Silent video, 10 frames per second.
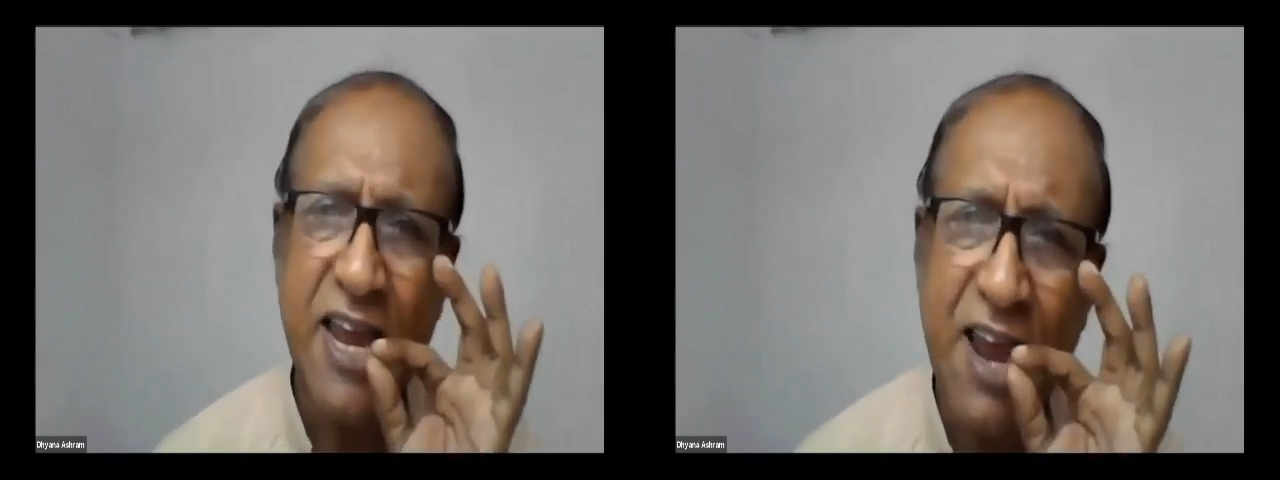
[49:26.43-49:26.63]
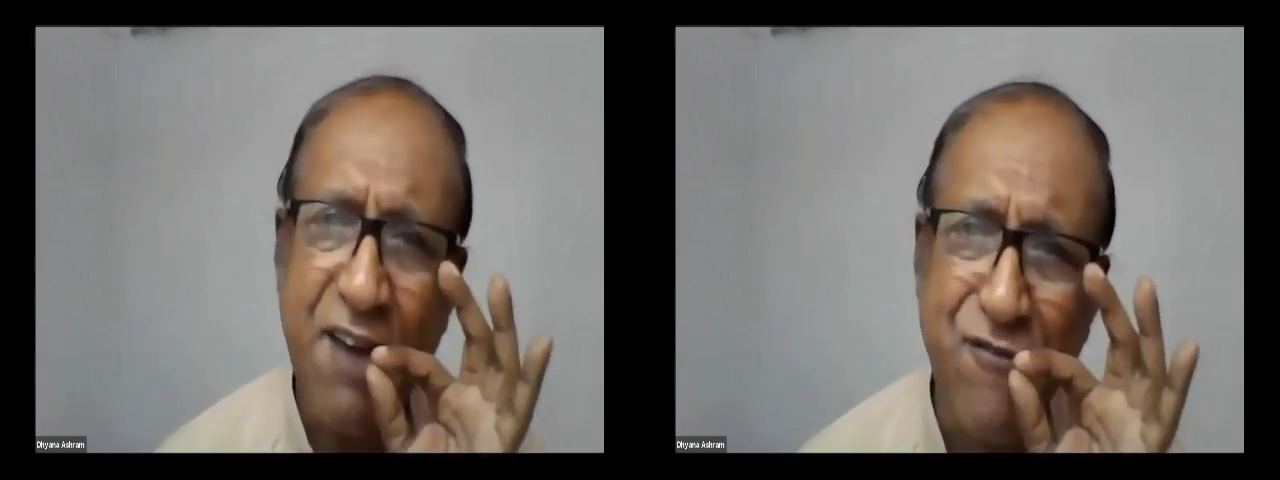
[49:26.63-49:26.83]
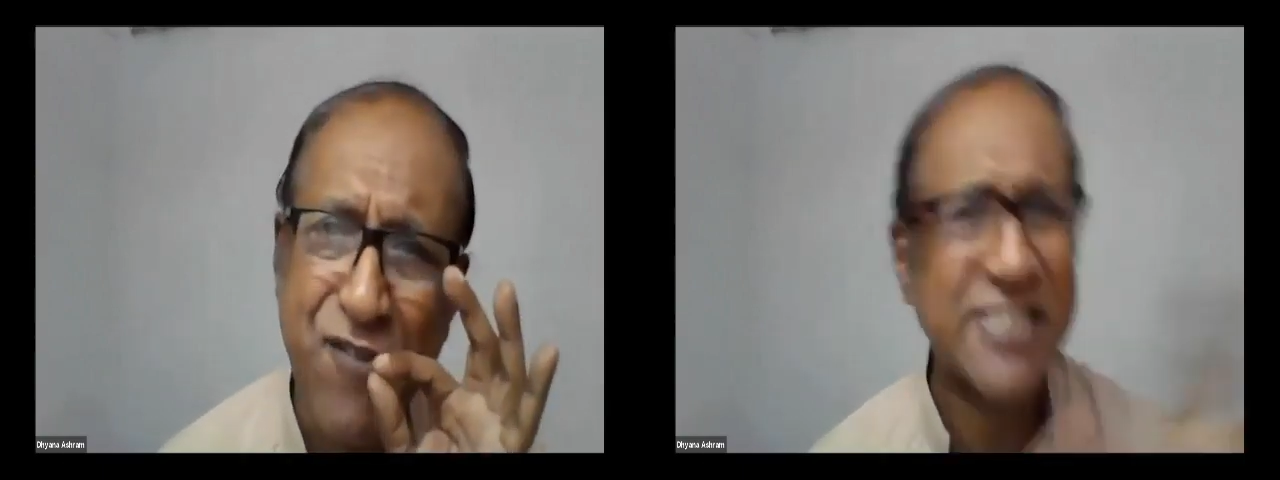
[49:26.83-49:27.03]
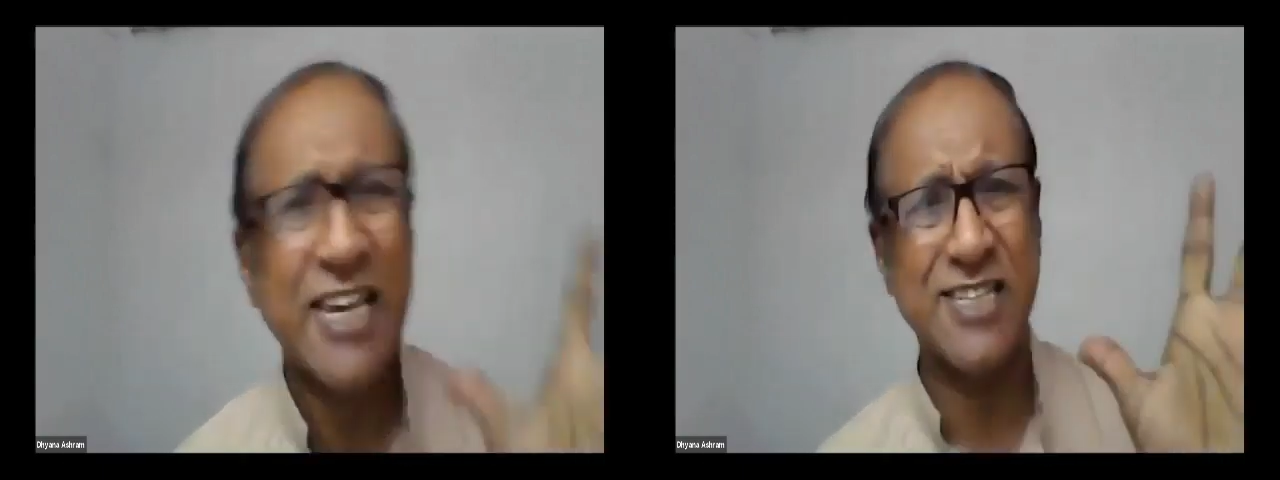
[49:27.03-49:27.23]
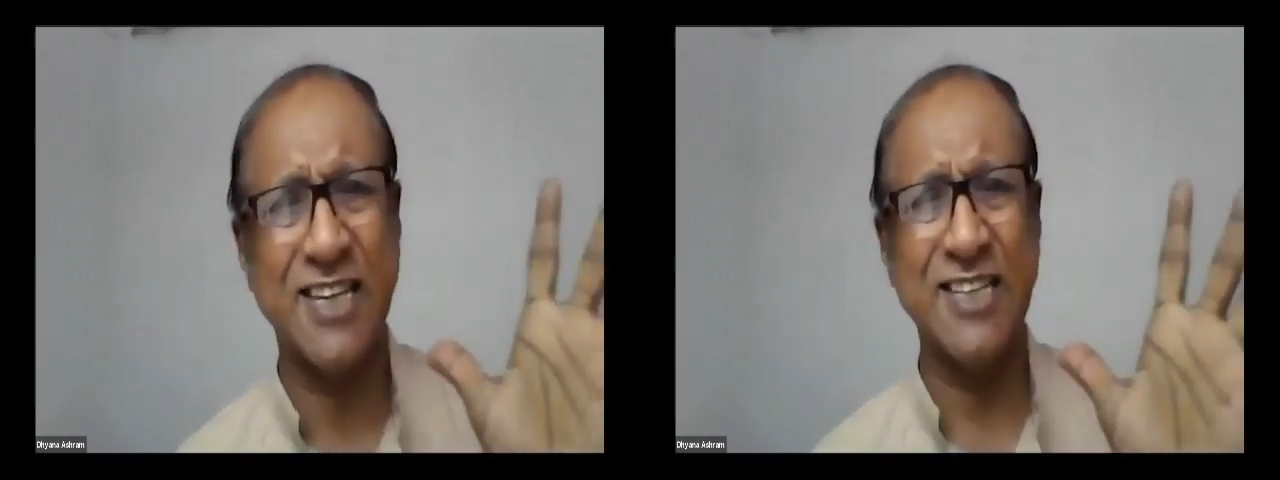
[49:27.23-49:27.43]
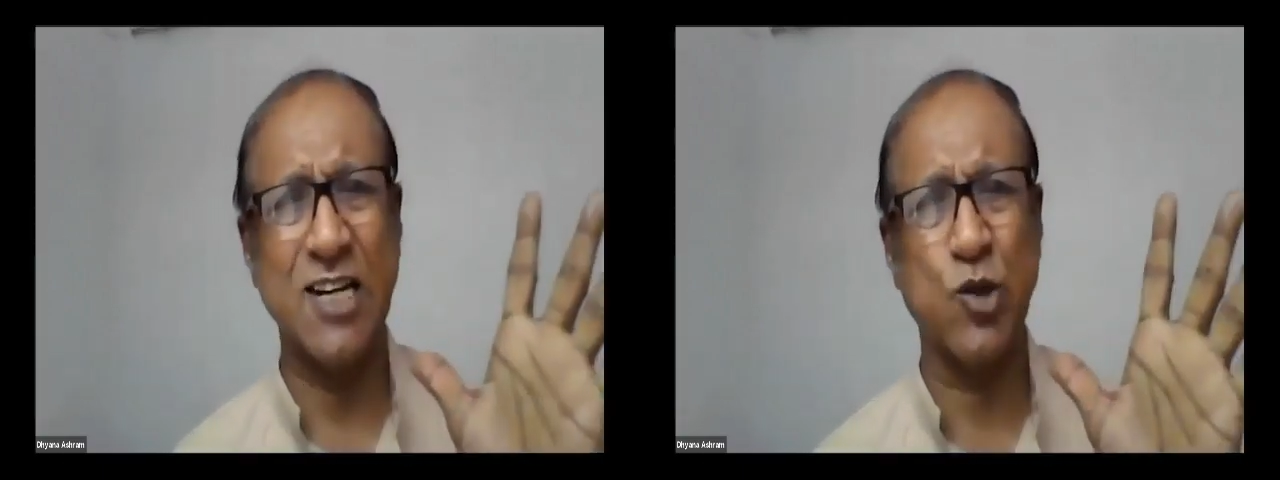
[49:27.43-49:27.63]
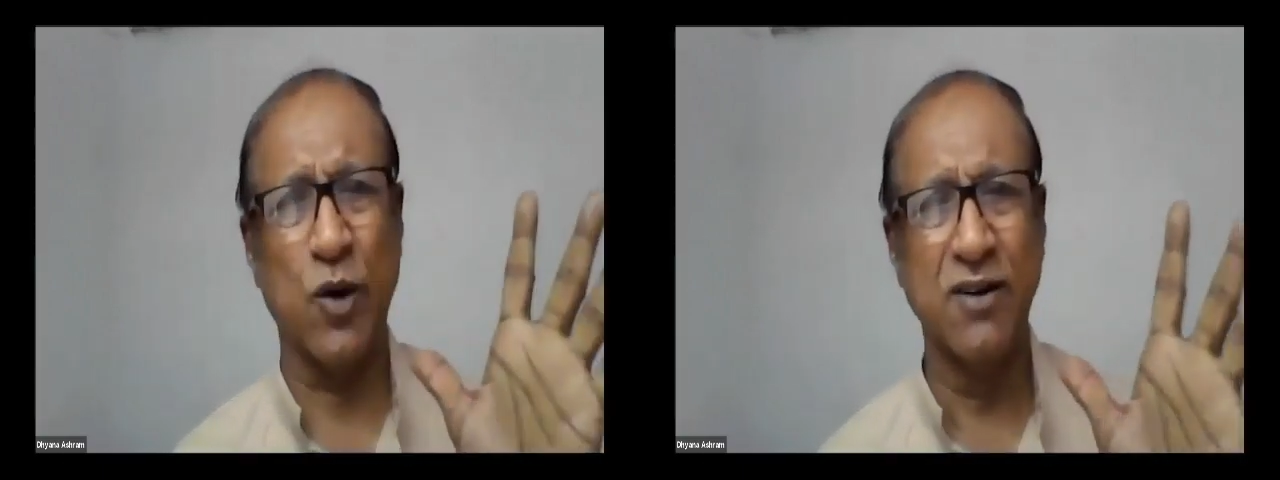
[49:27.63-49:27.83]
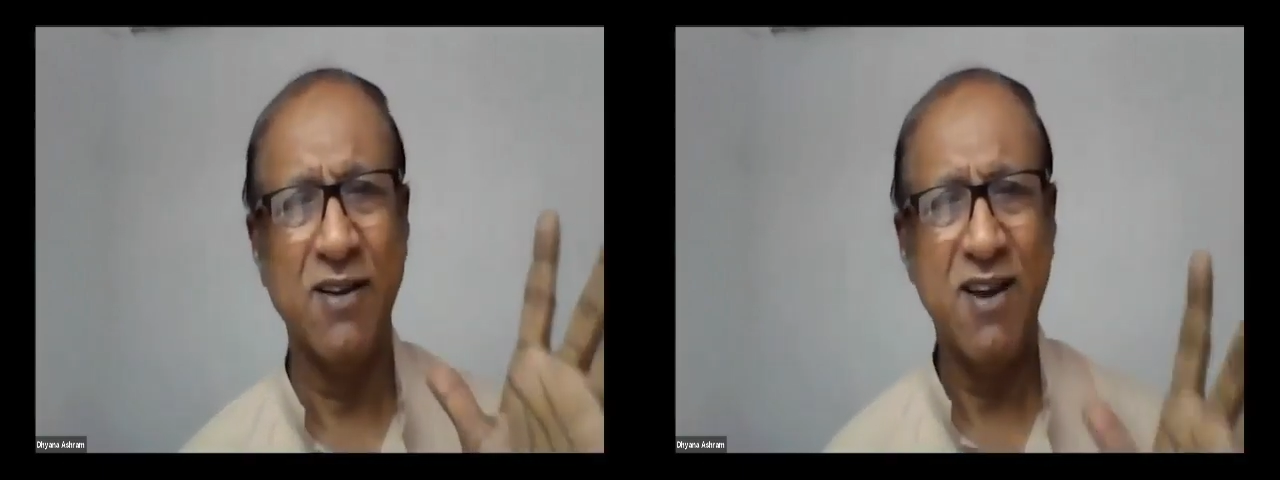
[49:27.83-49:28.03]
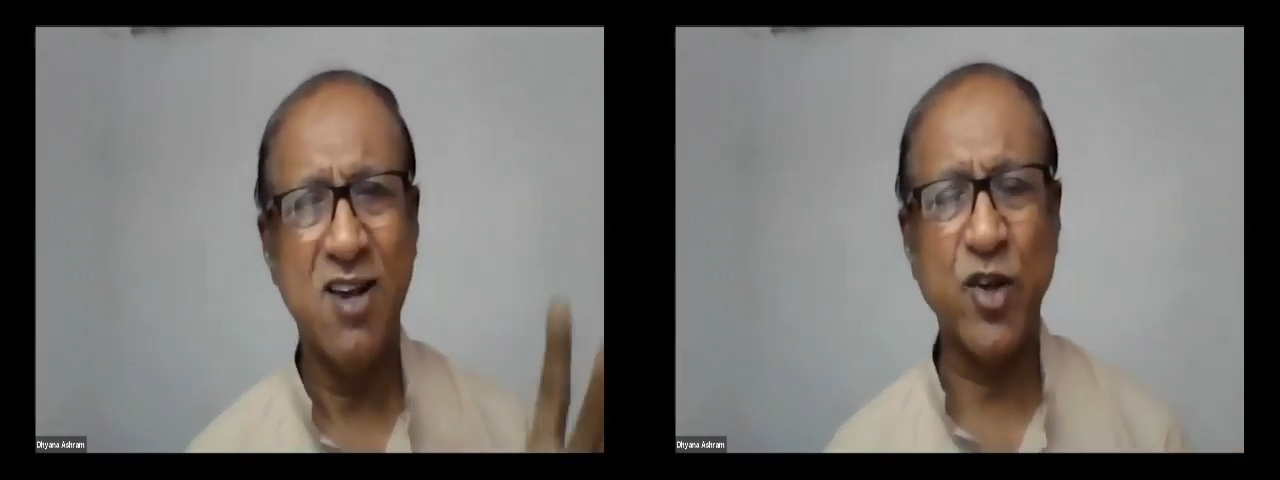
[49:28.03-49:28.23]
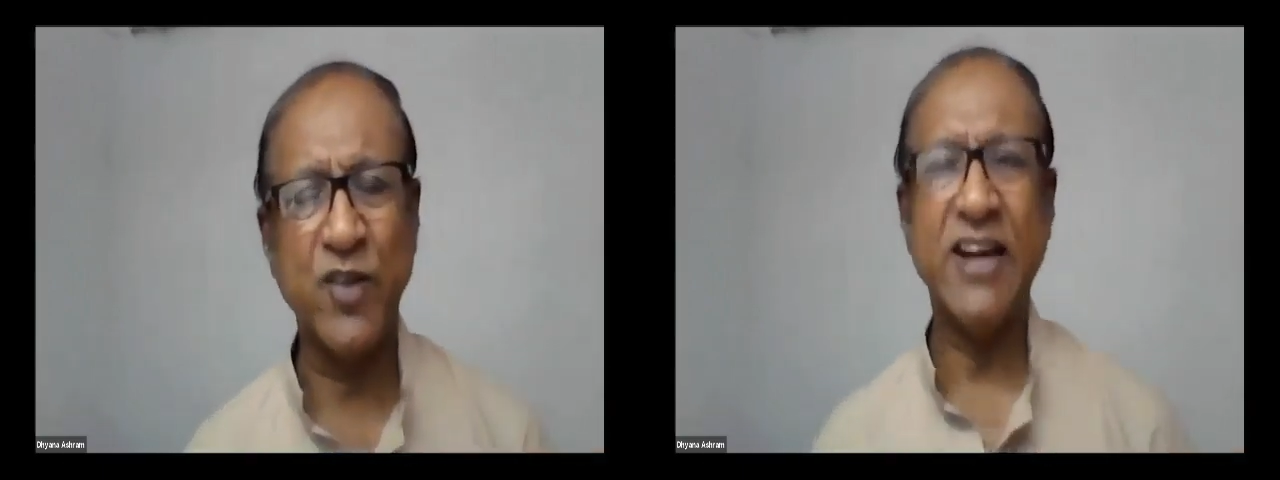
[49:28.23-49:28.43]
emphasizing that one
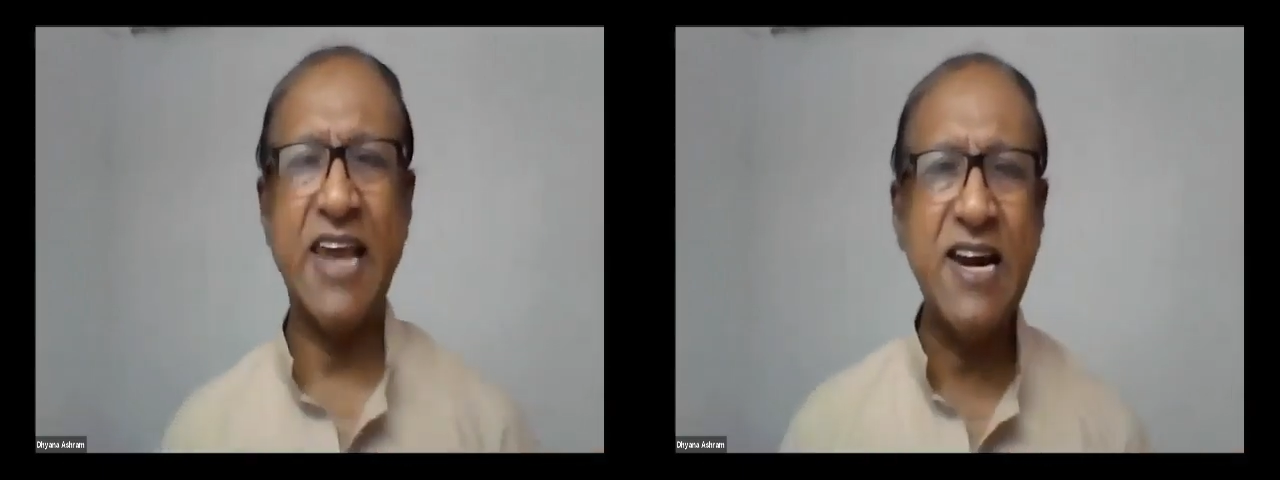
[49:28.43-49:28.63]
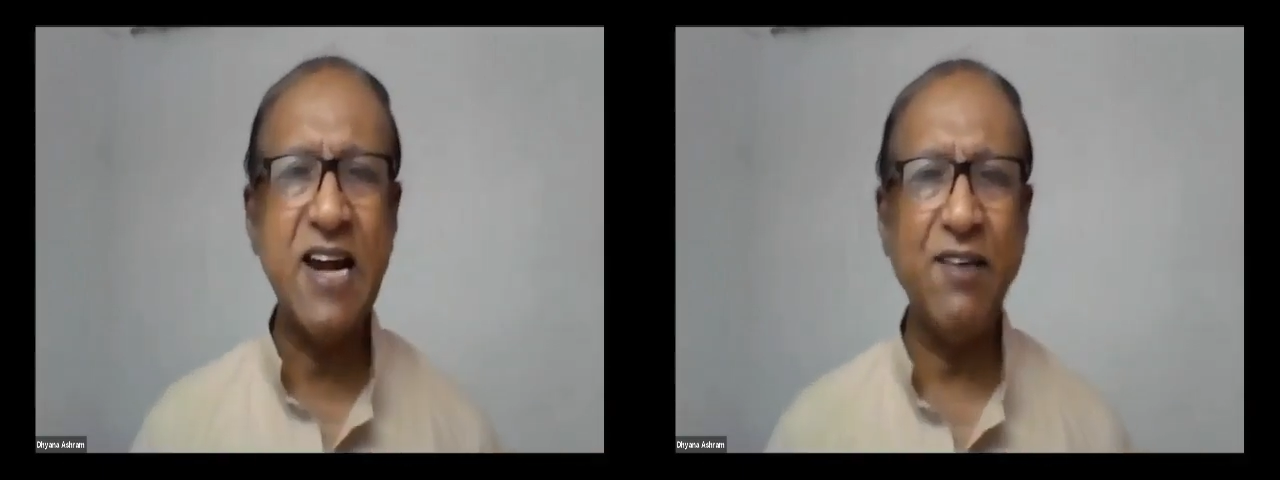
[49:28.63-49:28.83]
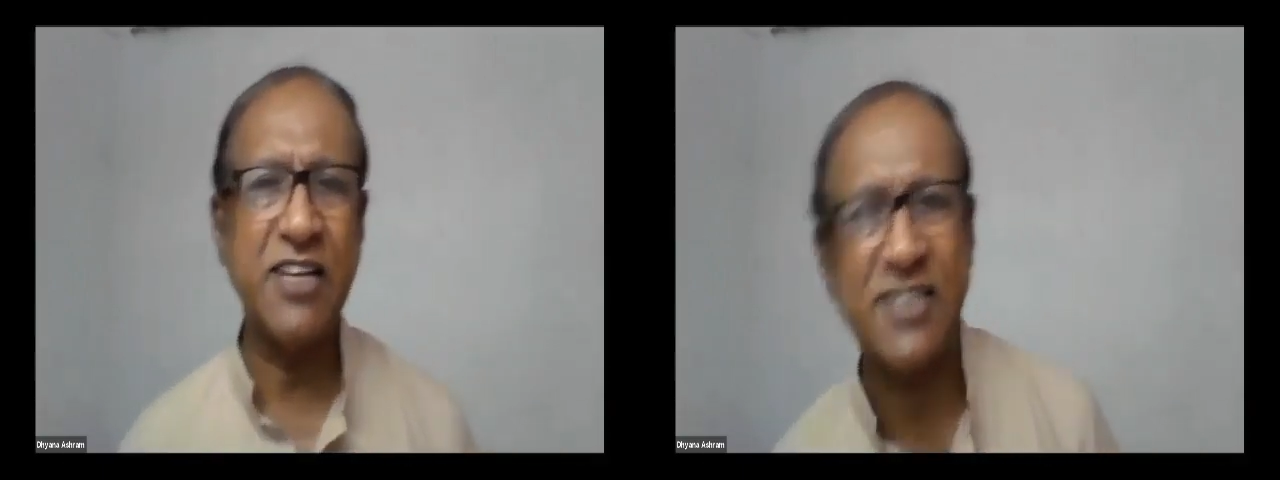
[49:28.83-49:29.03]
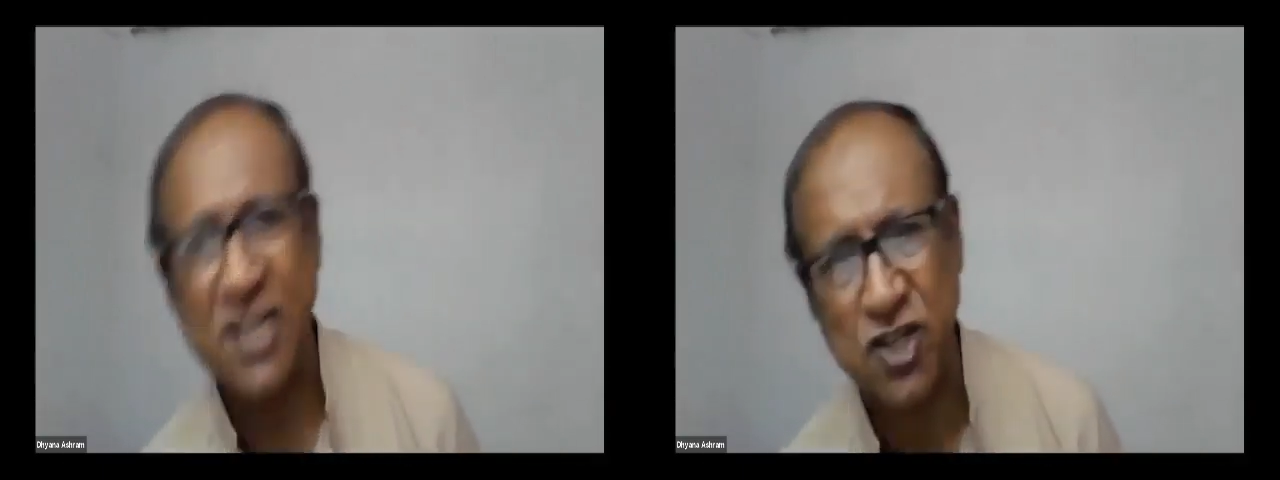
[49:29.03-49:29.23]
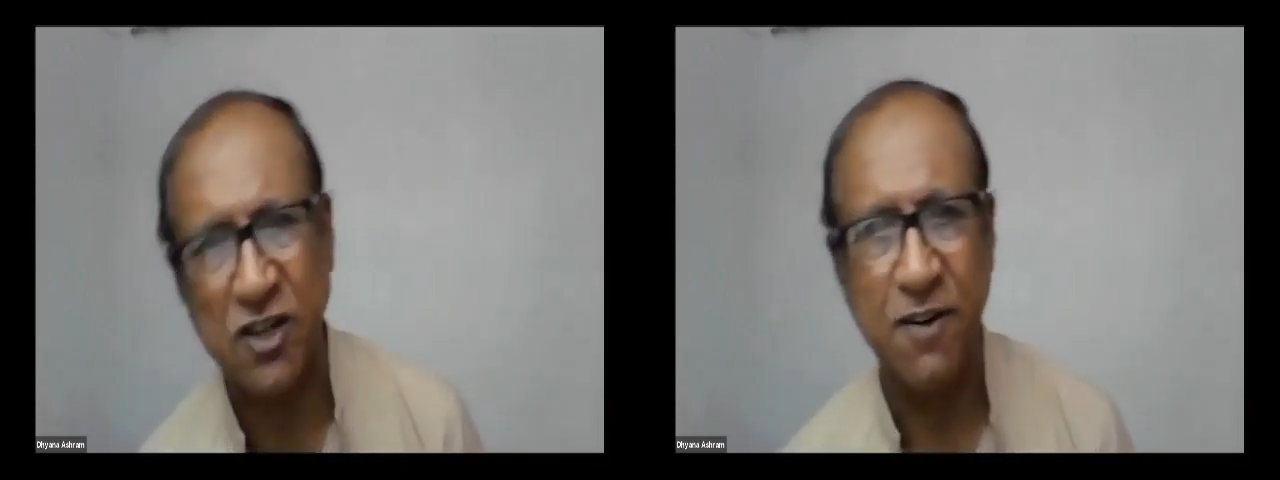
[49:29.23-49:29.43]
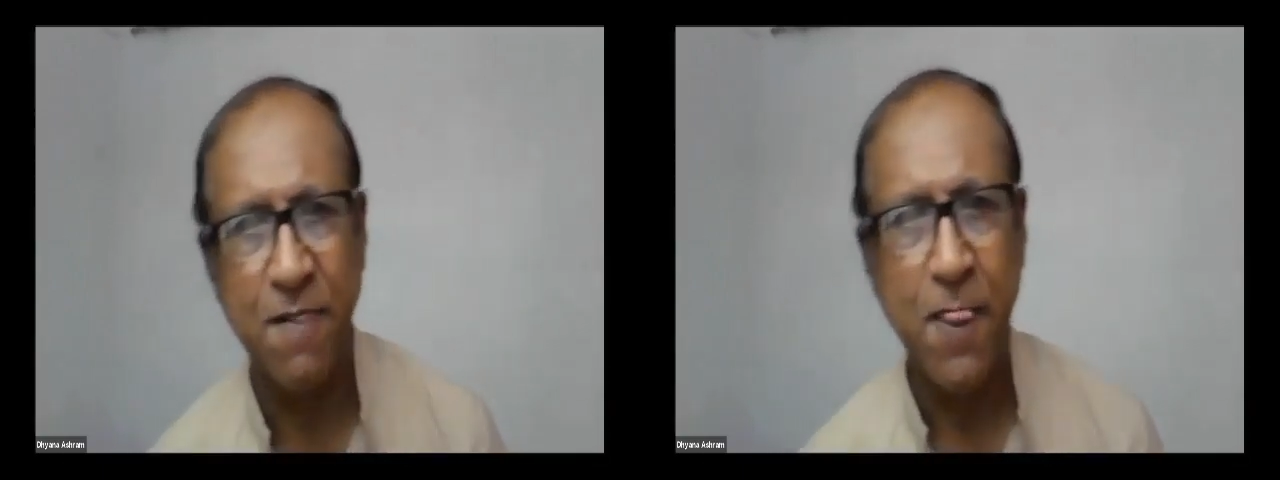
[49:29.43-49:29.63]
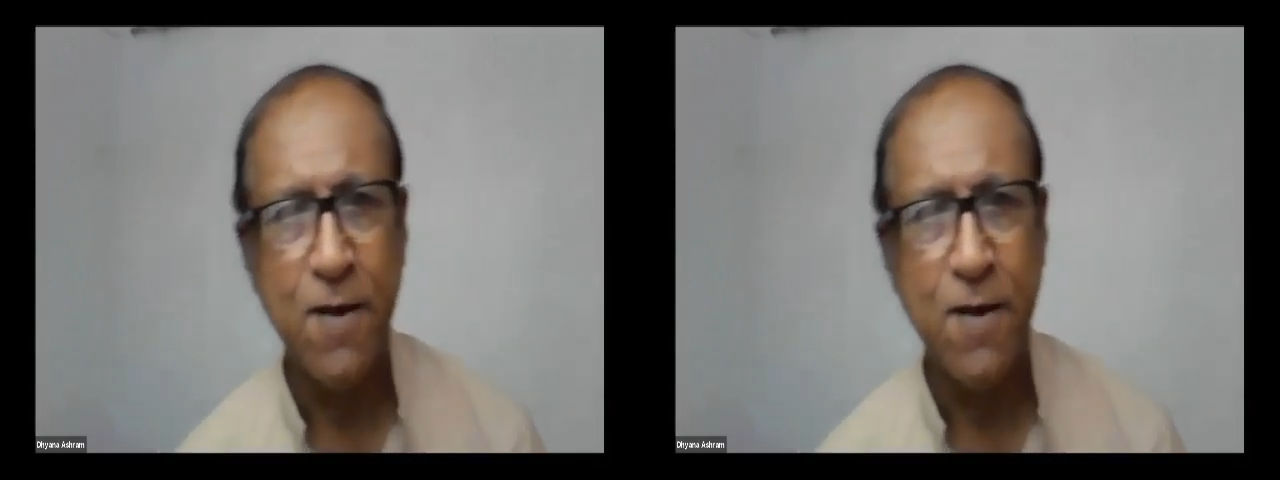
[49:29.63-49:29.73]
so that at the end of this session,